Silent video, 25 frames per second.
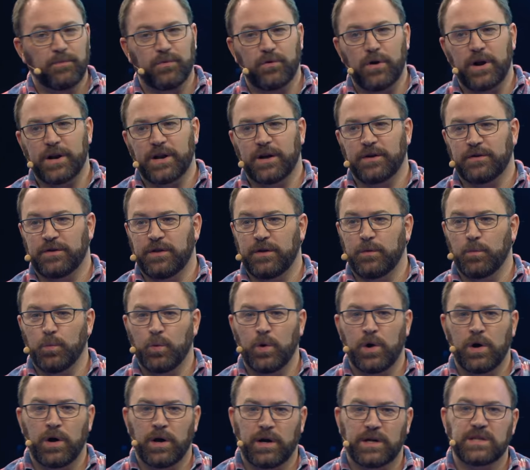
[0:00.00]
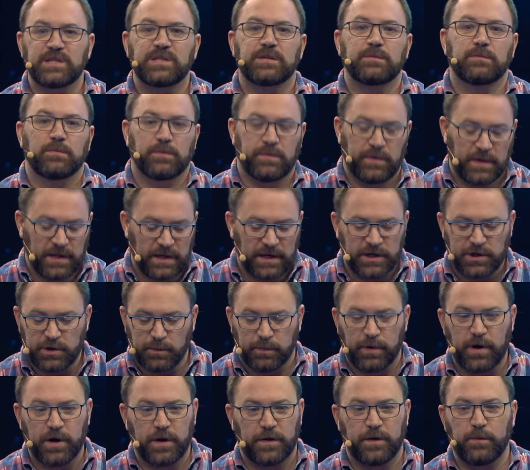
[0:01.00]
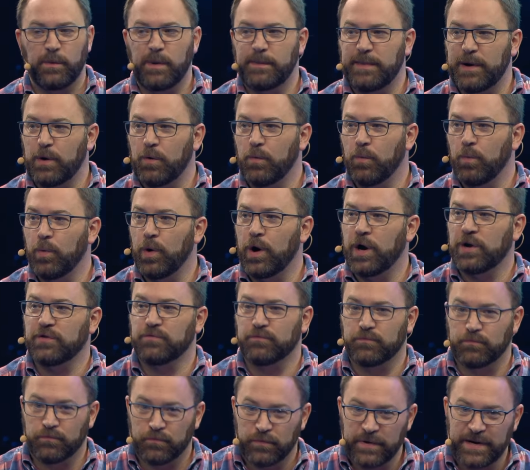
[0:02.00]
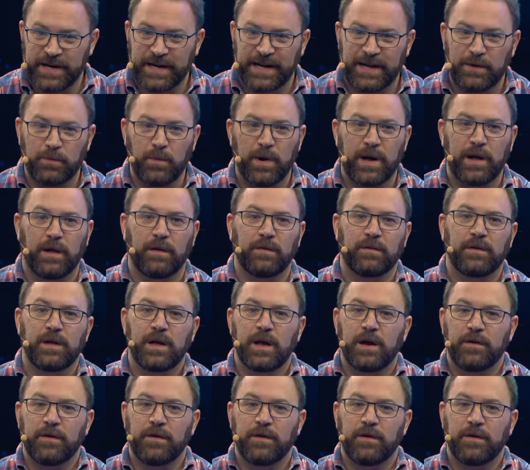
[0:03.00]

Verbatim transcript: product that worked, the initial product that we built worked really well